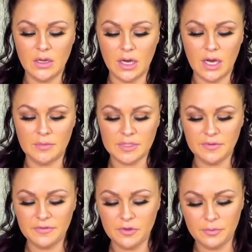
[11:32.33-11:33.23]
Um,
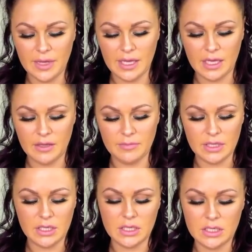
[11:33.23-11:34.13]
some of you may
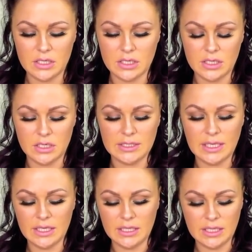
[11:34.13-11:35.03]
be
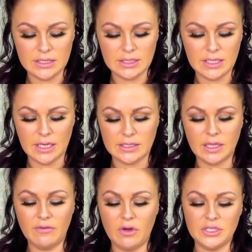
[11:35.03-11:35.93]
taking things to the next
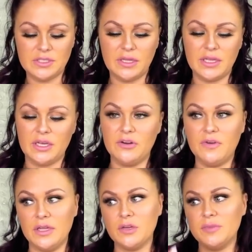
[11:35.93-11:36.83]
level. I just saw the
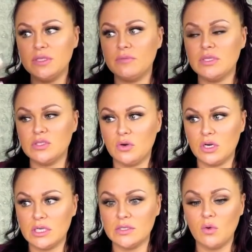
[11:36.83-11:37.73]
Hierophant. You could be dealing with a
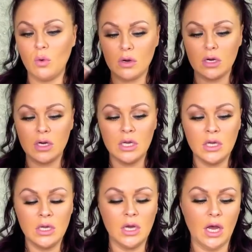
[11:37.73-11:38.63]
Taurus or
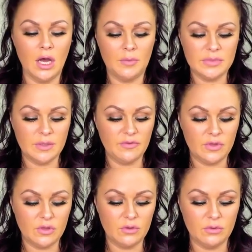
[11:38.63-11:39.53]
um, some of
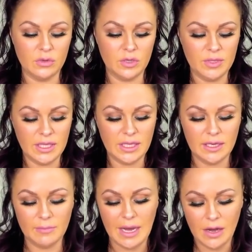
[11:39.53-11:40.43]
you could be
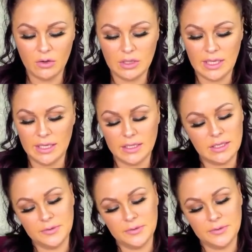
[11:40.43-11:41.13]
thinking about like